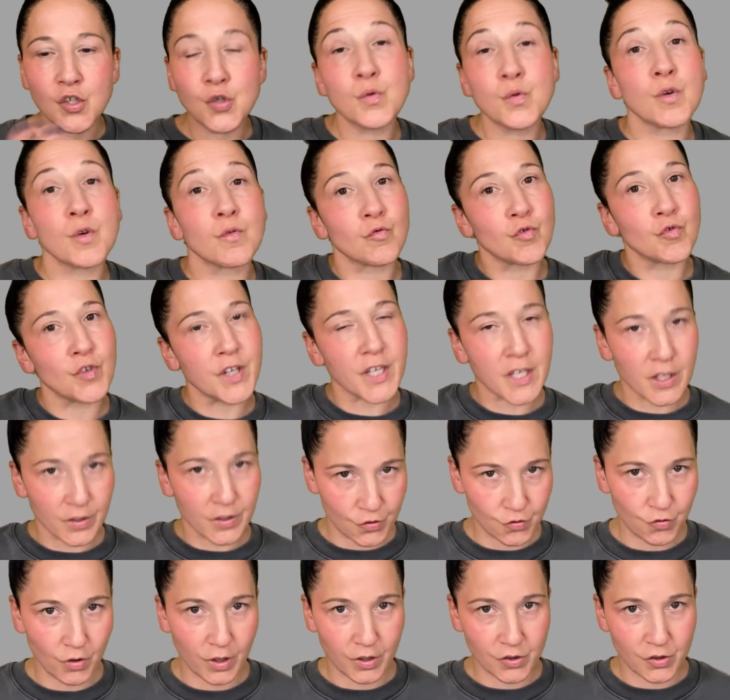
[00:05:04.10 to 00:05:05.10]
the
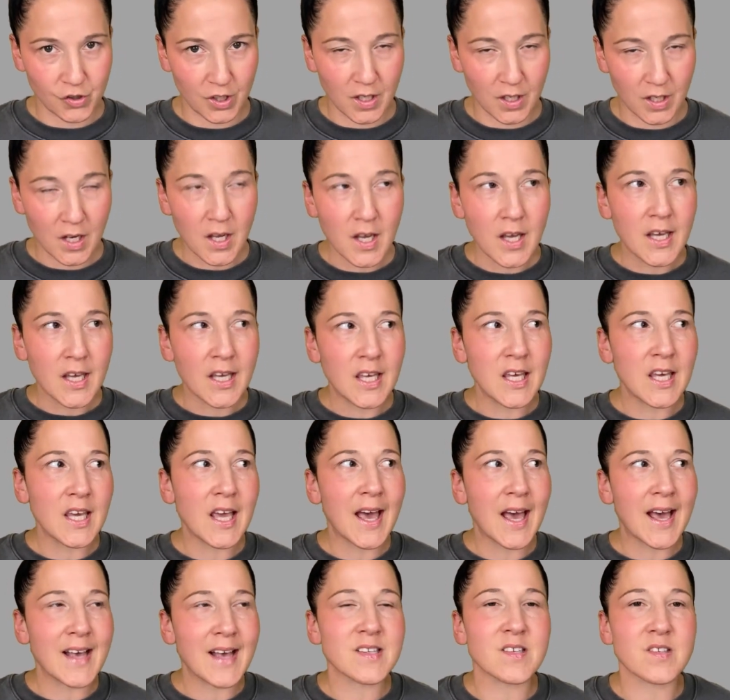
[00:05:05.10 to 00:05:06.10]
reconstruction. He
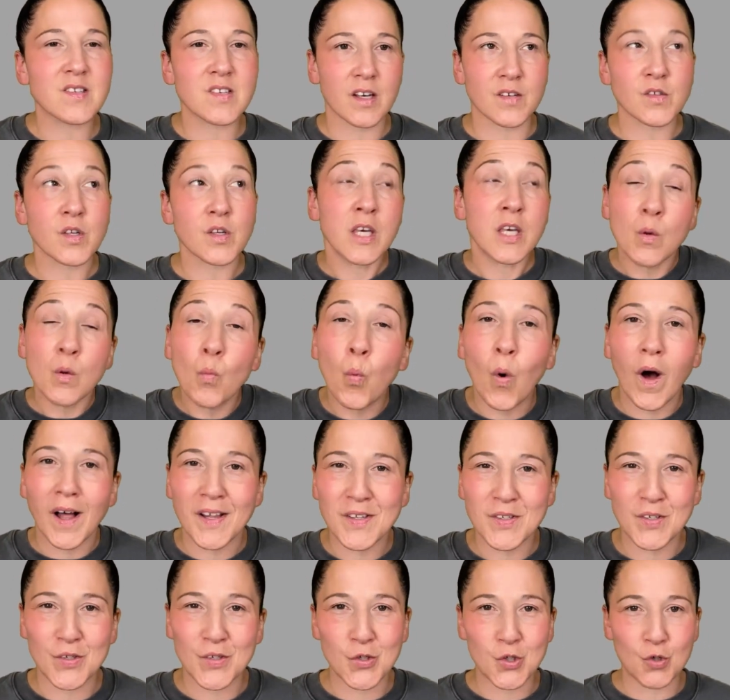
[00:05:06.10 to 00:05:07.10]
asks us, he
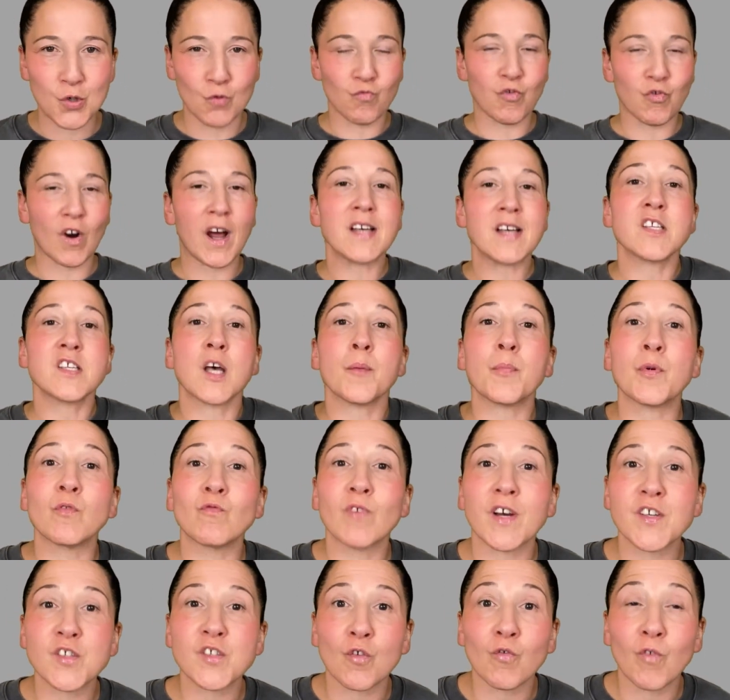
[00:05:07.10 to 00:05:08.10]
wants us to rise up and
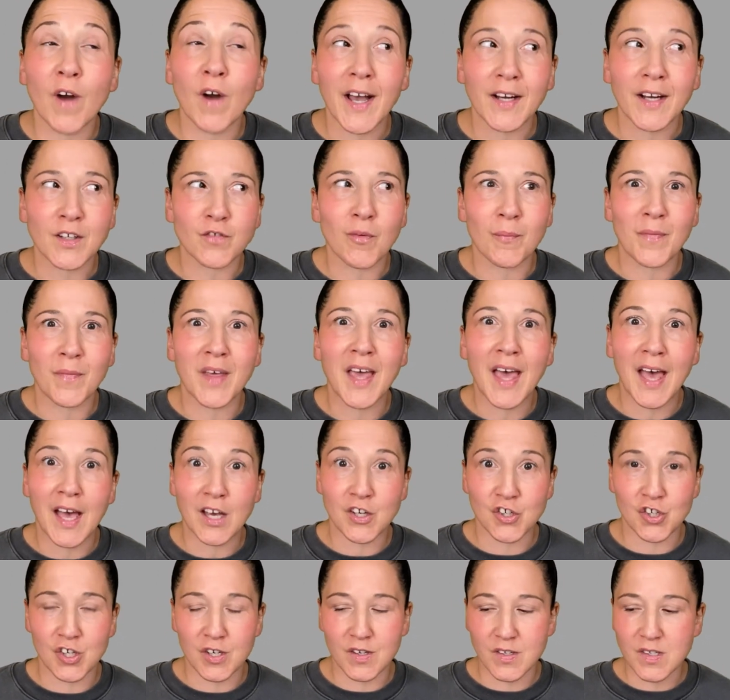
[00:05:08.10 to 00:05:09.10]
resurrect from the
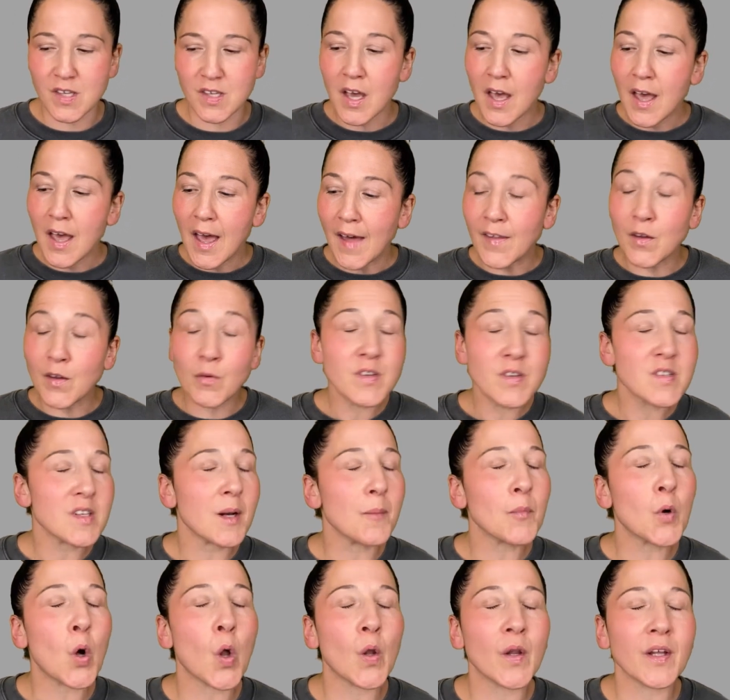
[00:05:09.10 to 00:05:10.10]
ashes. And the reason
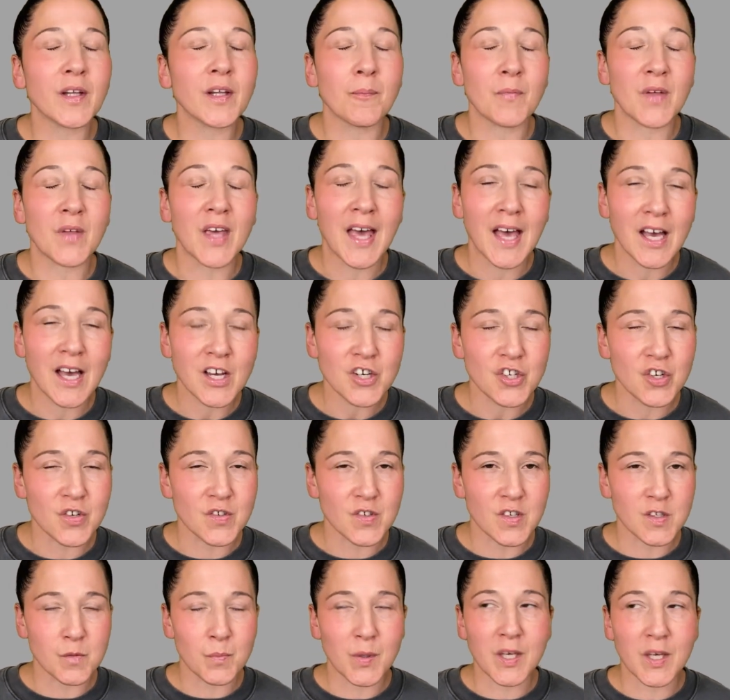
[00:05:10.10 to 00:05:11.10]
I'm calling them the ashes
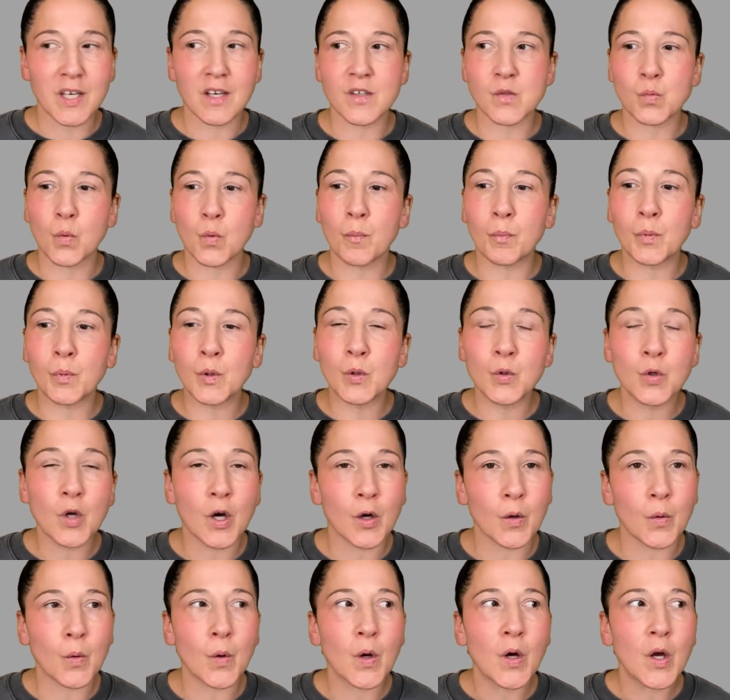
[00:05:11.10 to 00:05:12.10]
is because when
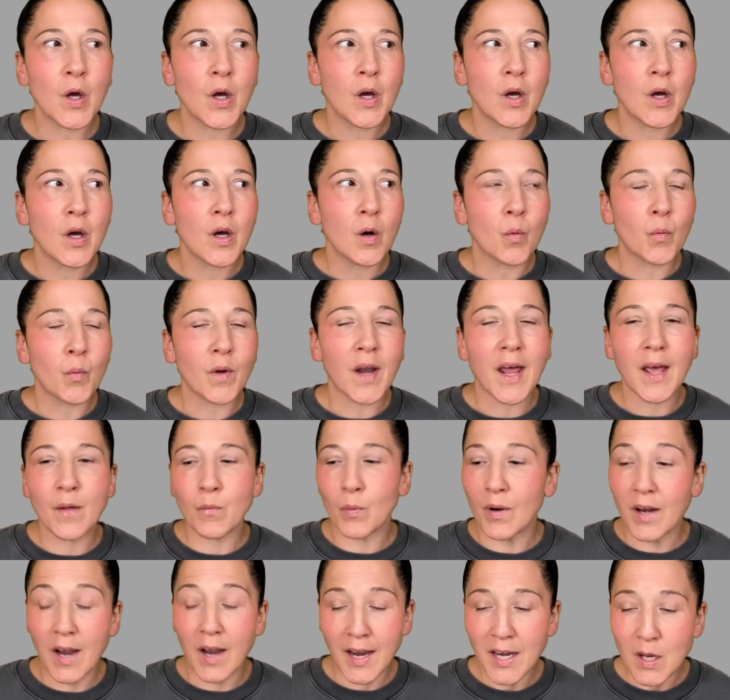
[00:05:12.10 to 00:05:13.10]
Pluto when,
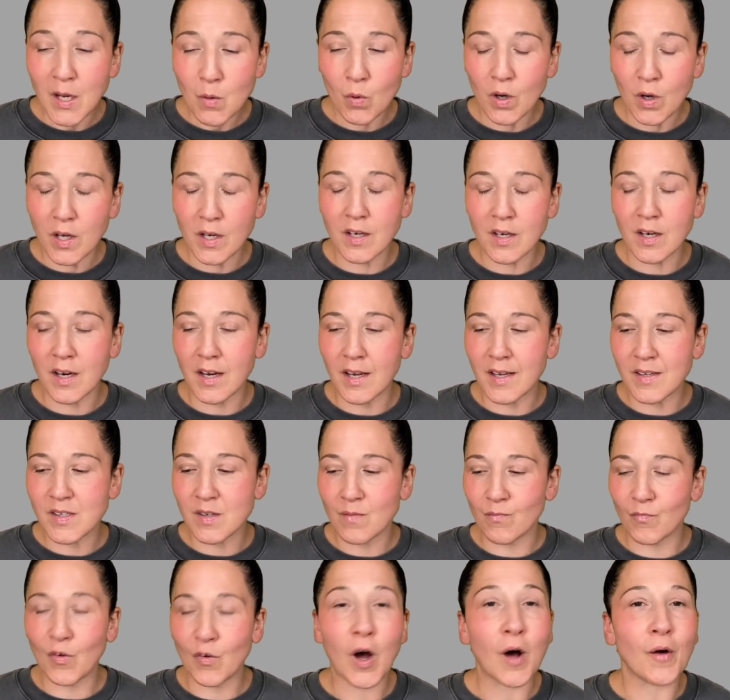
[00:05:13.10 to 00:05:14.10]
when anyone is
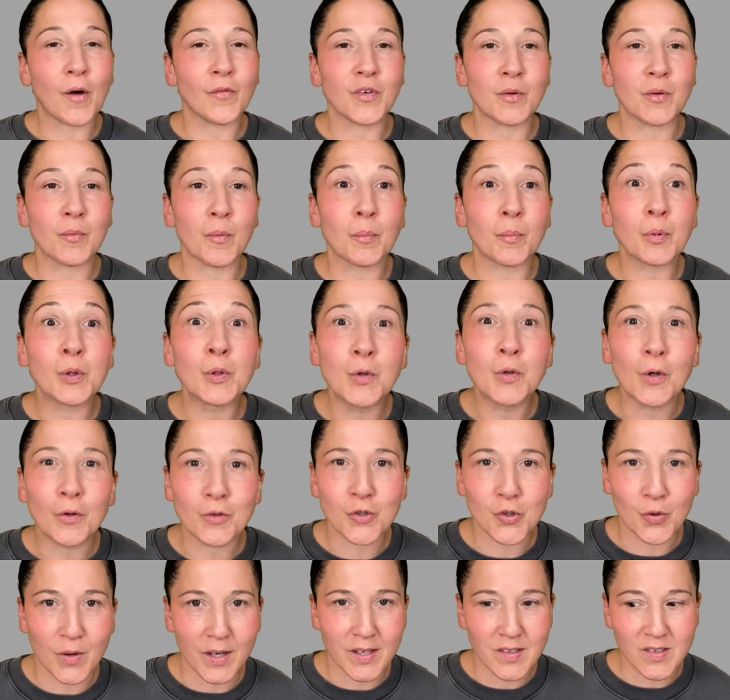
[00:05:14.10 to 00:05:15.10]
involved in a Pluto
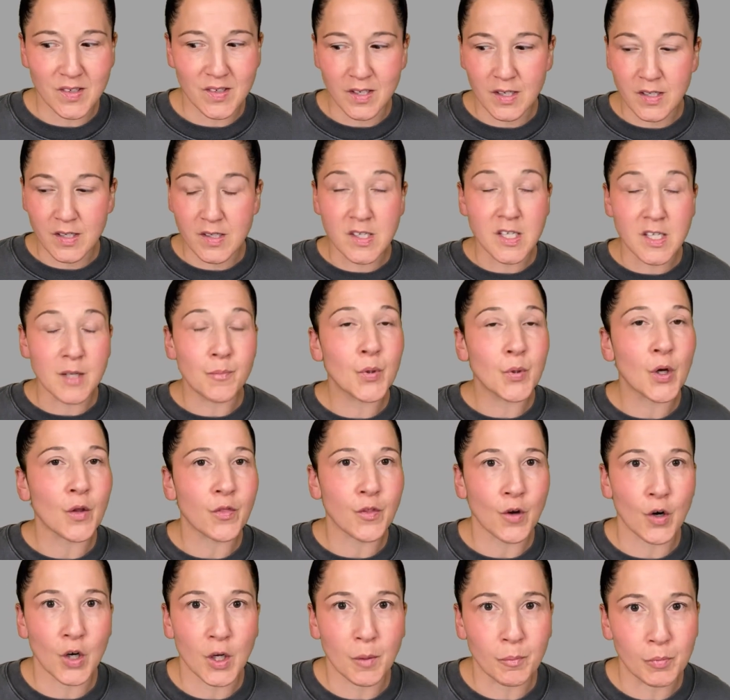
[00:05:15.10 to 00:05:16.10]
transit, a deep
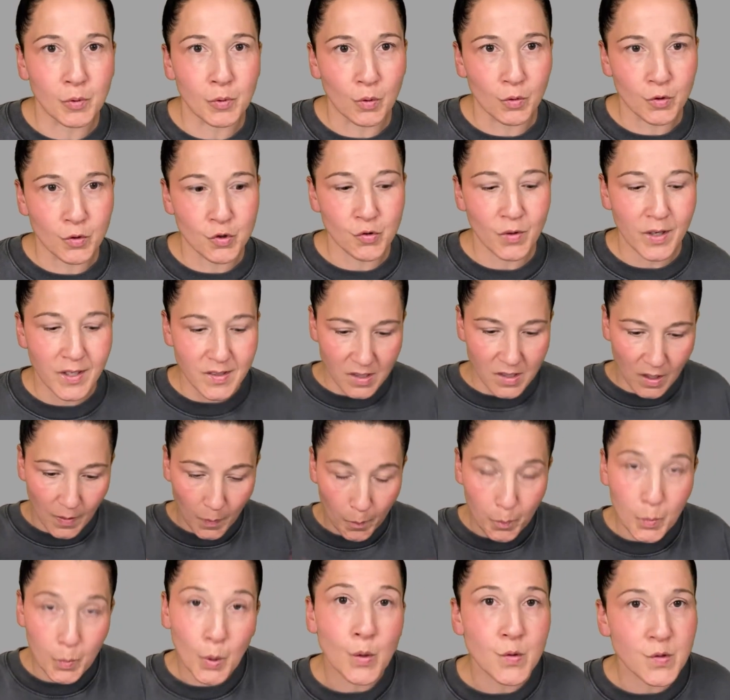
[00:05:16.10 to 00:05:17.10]
cathartic Pluto transit on a
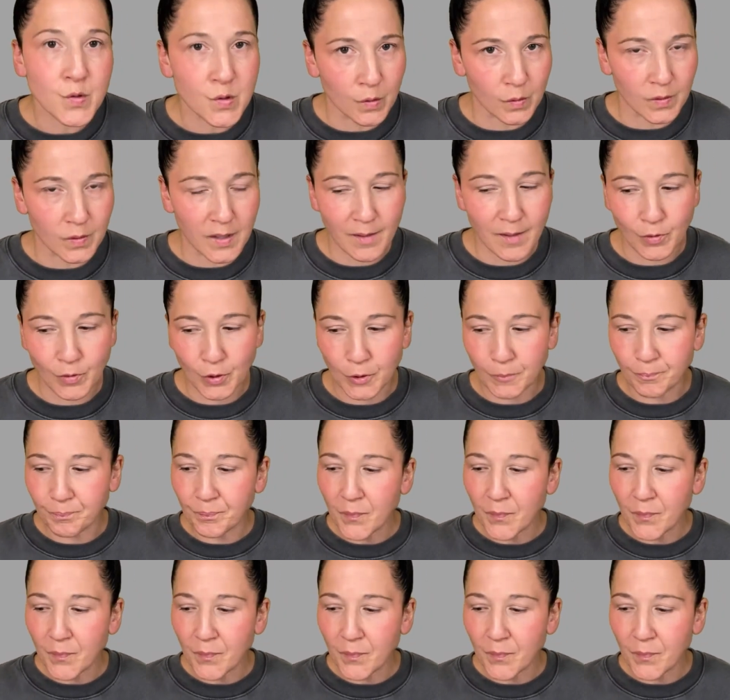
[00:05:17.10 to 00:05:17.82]
personal level,